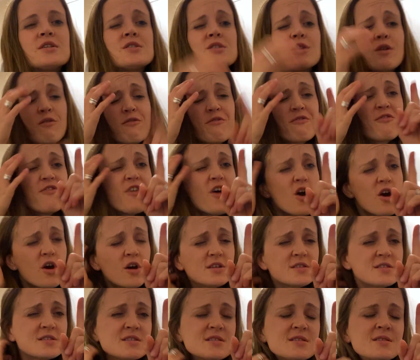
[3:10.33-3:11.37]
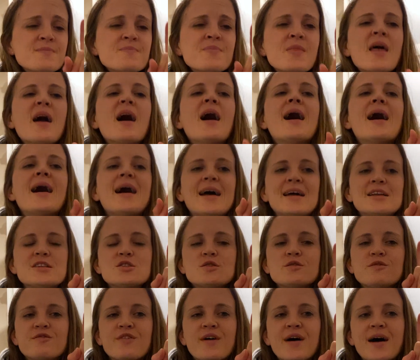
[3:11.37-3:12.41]
So first, I had
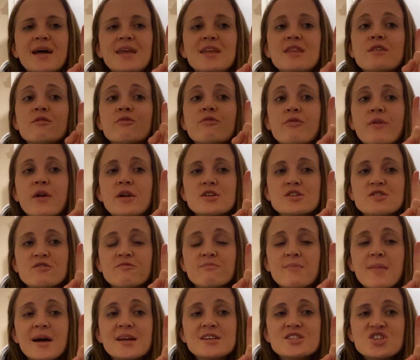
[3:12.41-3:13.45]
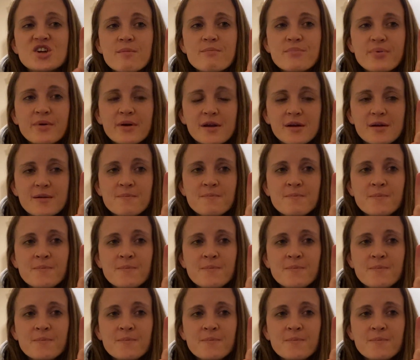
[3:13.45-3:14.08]
to find the front of my jumper.